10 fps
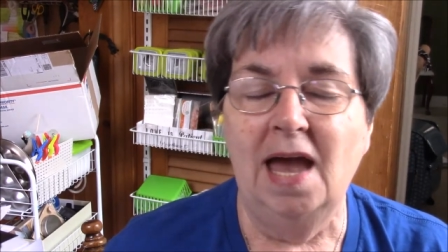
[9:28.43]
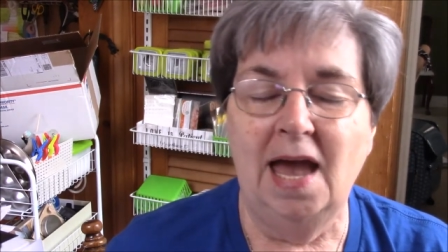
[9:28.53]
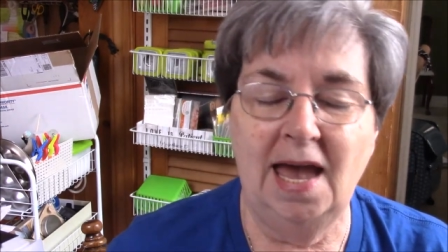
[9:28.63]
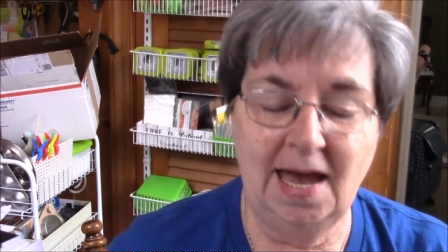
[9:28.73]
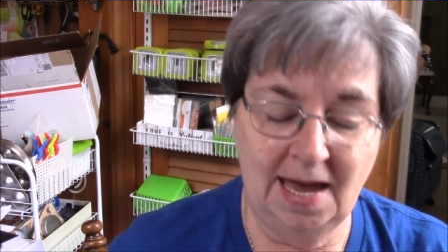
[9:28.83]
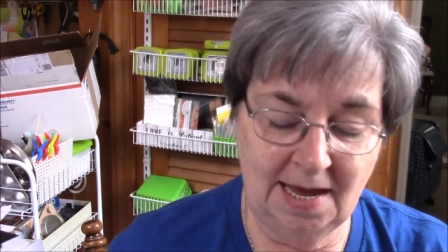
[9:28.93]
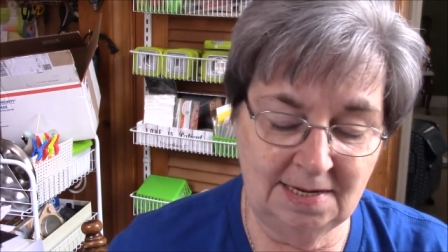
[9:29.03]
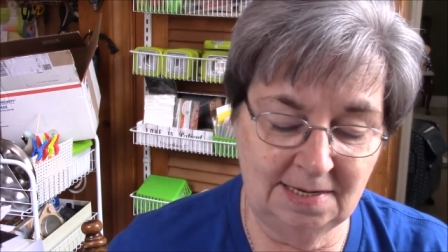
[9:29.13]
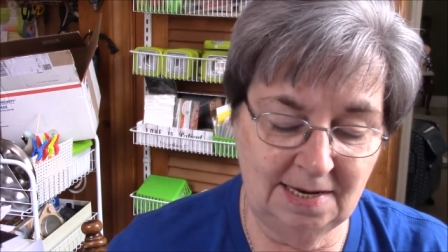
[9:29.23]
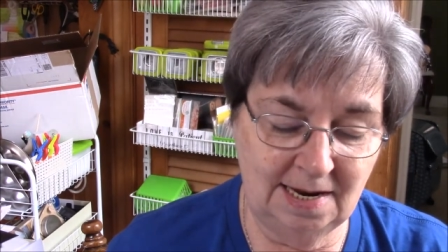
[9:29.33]

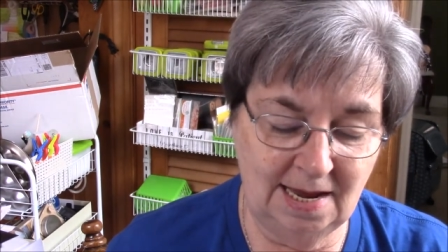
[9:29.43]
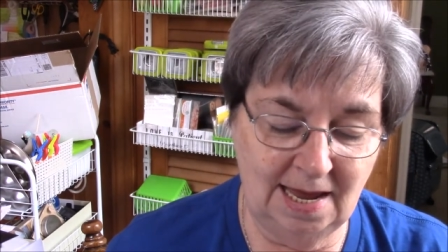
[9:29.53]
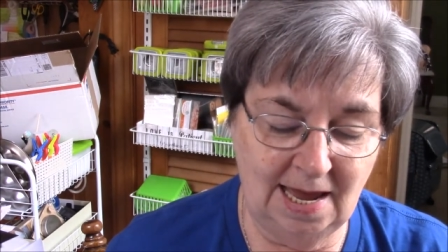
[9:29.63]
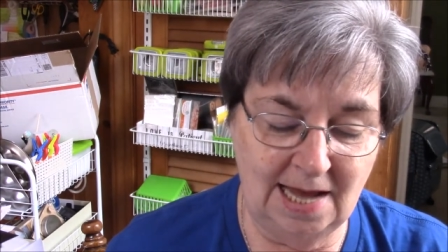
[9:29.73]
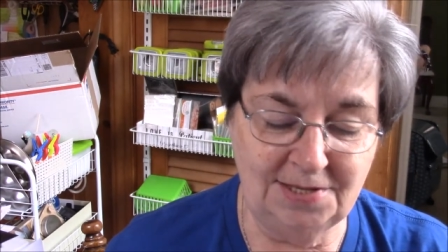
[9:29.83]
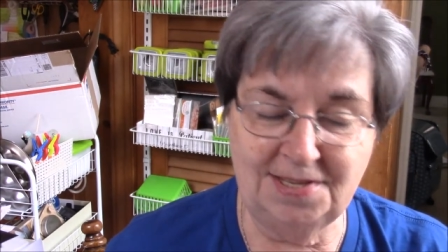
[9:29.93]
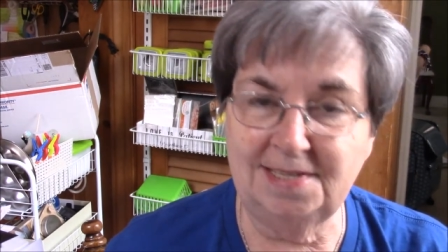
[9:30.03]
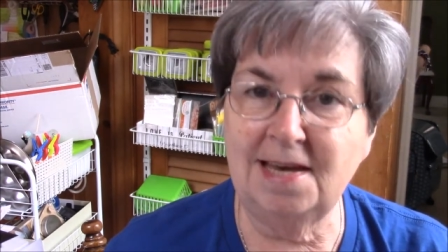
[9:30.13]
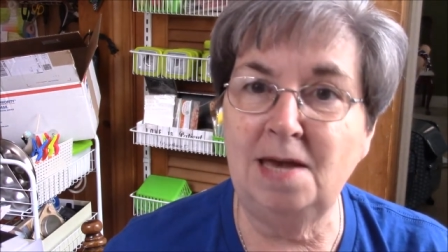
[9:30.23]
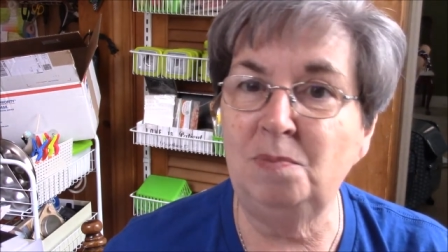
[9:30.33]
And it's the
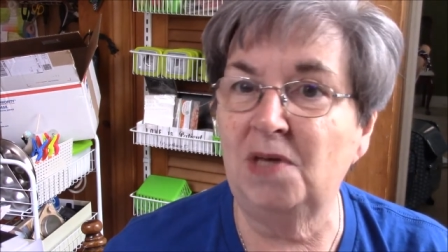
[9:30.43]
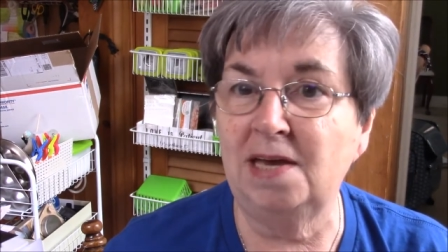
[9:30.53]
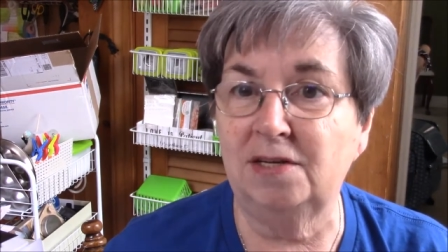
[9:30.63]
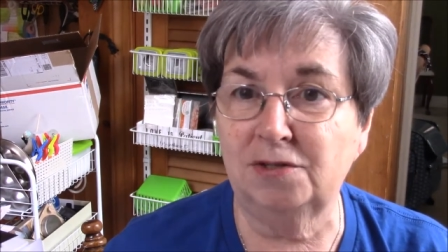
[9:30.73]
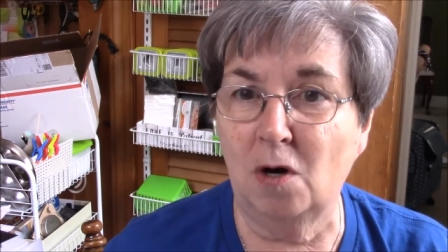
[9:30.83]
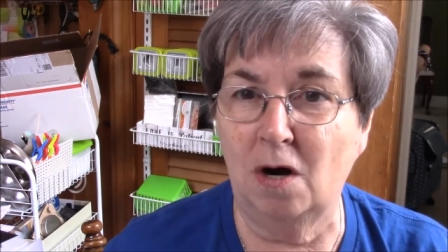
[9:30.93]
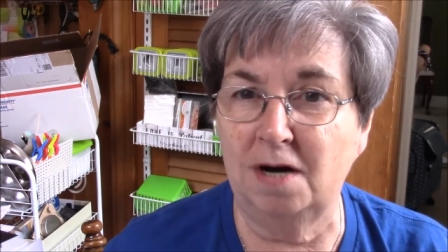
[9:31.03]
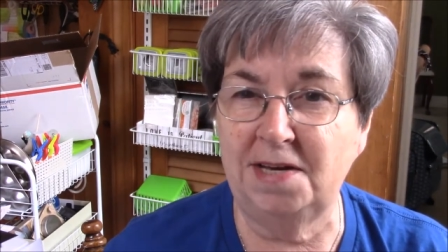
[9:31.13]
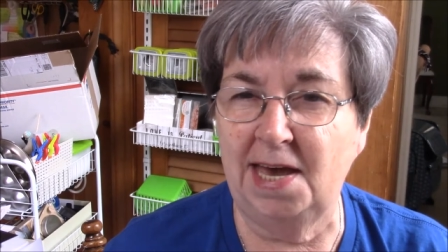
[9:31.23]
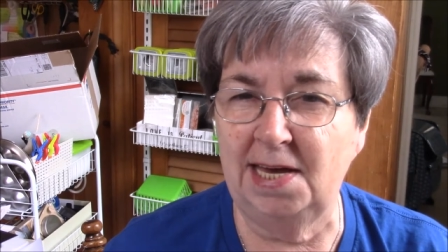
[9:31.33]
same thing as
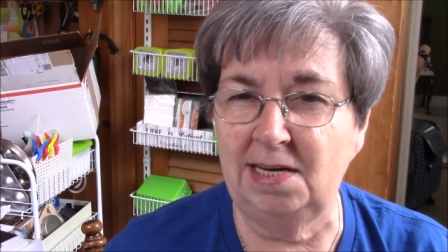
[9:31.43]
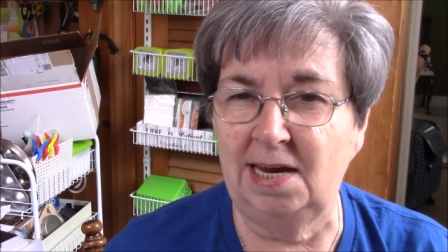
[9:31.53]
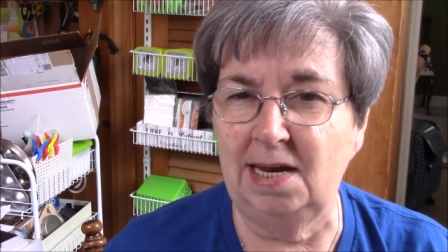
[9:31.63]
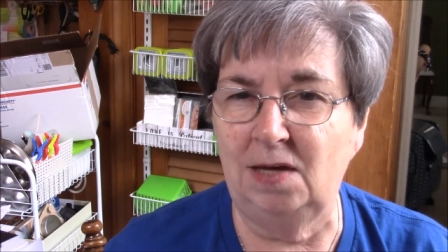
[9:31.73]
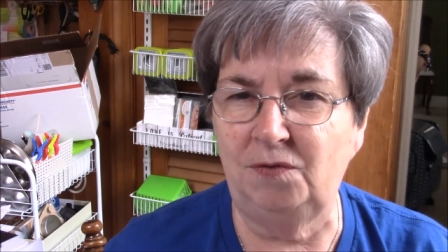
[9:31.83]
card candy,